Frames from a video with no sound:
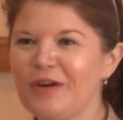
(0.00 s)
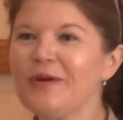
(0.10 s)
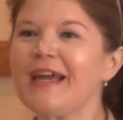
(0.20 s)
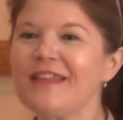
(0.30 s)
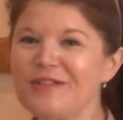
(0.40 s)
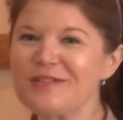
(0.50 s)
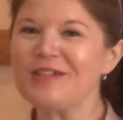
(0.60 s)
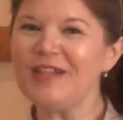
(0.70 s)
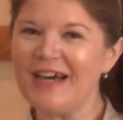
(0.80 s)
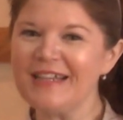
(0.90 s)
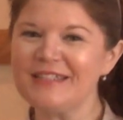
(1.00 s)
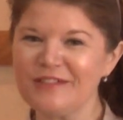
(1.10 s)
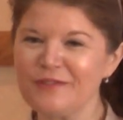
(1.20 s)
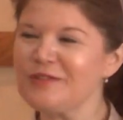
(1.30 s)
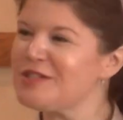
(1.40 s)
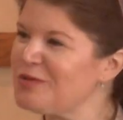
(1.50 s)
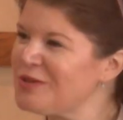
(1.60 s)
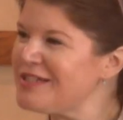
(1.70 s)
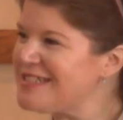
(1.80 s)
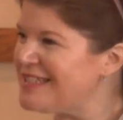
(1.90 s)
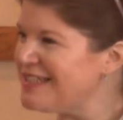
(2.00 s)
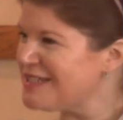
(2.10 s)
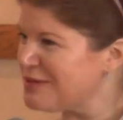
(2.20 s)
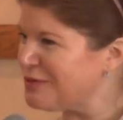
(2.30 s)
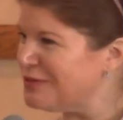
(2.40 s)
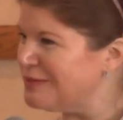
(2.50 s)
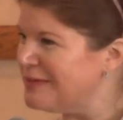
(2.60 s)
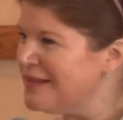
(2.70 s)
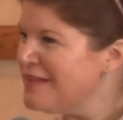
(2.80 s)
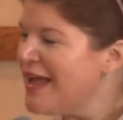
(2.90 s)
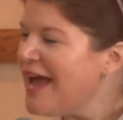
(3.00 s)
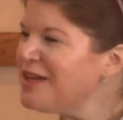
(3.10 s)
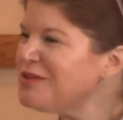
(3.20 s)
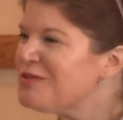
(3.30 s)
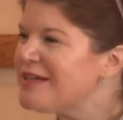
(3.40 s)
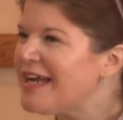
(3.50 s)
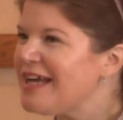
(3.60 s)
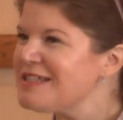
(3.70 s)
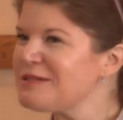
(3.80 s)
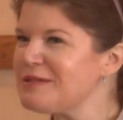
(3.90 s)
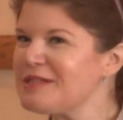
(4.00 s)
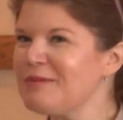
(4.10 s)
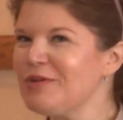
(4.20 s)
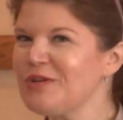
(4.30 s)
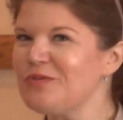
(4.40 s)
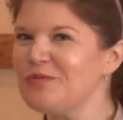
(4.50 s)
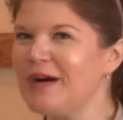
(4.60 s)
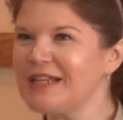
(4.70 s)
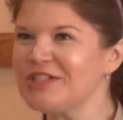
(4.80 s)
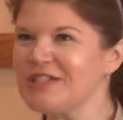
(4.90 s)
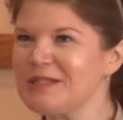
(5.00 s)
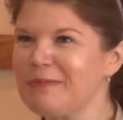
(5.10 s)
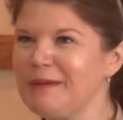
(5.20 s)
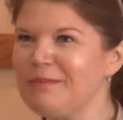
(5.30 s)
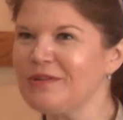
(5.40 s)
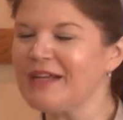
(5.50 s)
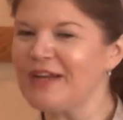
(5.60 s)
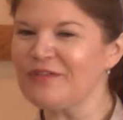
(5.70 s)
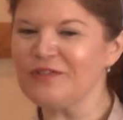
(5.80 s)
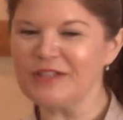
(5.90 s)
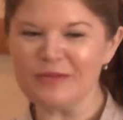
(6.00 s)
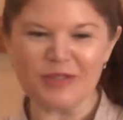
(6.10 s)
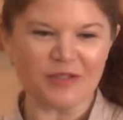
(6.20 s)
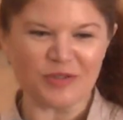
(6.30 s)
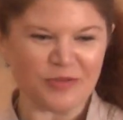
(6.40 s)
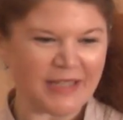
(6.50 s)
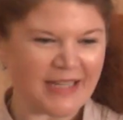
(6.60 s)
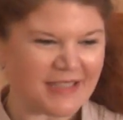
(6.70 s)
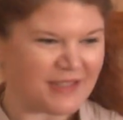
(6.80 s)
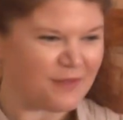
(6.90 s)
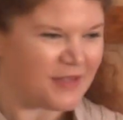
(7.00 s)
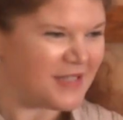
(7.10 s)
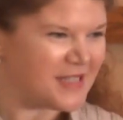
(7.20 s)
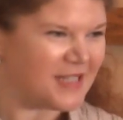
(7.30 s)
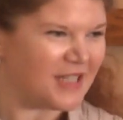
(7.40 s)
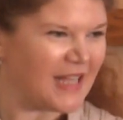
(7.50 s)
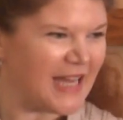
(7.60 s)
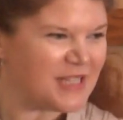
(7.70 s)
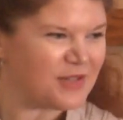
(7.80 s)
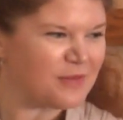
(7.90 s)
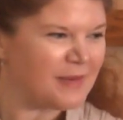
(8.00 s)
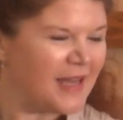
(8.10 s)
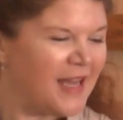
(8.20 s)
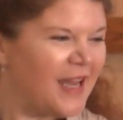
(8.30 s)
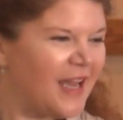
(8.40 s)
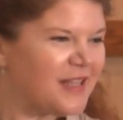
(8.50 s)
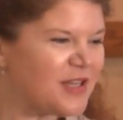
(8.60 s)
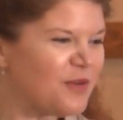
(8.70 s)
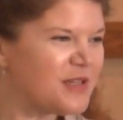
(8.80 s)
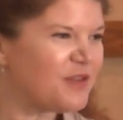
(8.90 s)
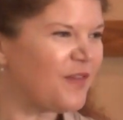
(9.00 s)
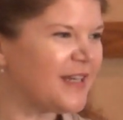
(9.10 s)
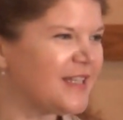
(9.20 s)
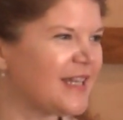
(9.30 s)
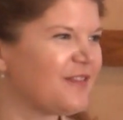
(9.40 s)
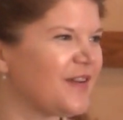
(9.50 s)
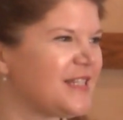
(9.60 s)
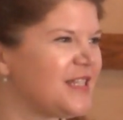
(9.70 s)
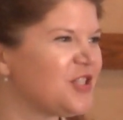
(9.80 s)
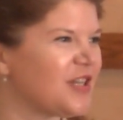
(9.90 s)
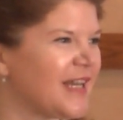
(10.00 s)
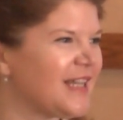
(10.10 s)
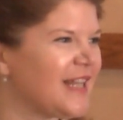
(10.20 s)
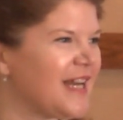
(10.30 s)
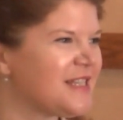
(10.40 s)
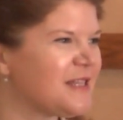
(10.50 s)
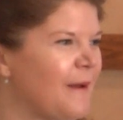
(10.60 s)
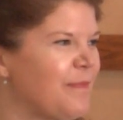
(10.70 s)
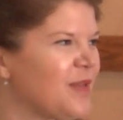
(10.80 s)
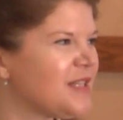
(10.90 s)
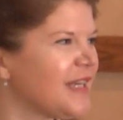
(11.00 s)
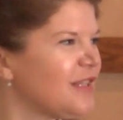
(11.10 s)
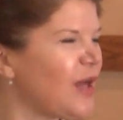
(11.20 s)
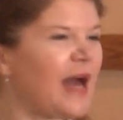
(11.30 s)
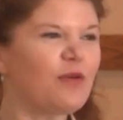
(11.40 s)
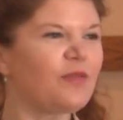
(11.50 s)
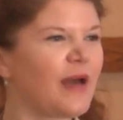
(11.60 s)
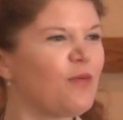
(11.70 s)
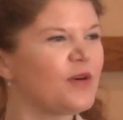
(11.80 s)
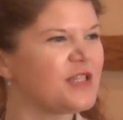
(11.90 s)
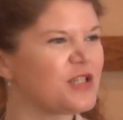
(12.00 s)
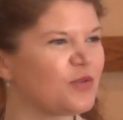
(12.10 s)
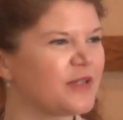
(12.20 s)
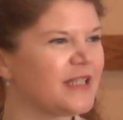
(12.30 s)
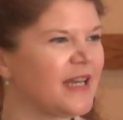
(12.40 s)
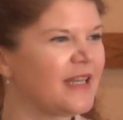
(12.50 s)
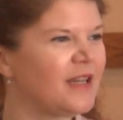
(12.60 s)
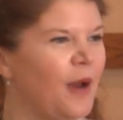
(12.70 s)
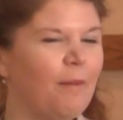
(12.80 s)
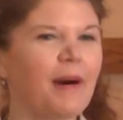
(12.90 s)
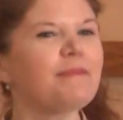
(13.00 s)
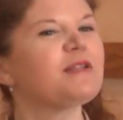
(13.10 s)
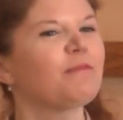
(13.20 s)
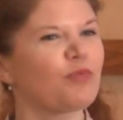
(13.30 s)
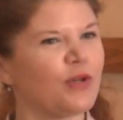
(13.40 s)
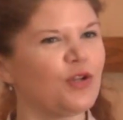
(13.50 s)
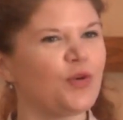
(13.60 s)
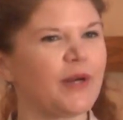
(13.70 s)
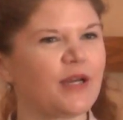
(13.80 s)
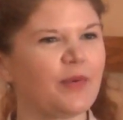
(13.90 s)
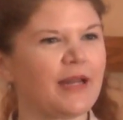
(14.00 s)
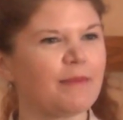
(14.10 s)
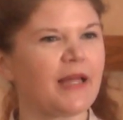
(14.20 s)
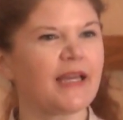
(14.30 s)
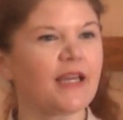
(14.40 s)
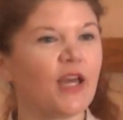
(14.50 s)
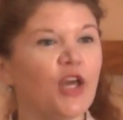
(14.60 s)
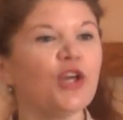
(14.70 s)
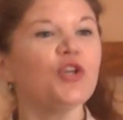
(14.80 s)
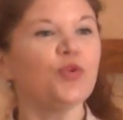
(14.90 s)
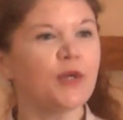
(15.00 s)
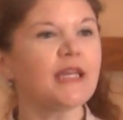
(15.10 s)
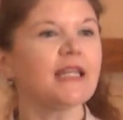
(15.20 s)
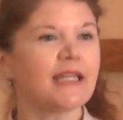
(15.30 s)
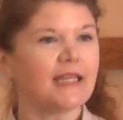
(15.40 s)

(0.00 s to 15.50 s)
Okay, there's a lot of different stories in this room. And you know what, as someone who watches people carefully when they're doing activities in the classroom, it's always funny, like if I teach a night class, it's like that, that one storyline pops up real quick when I'm like, you can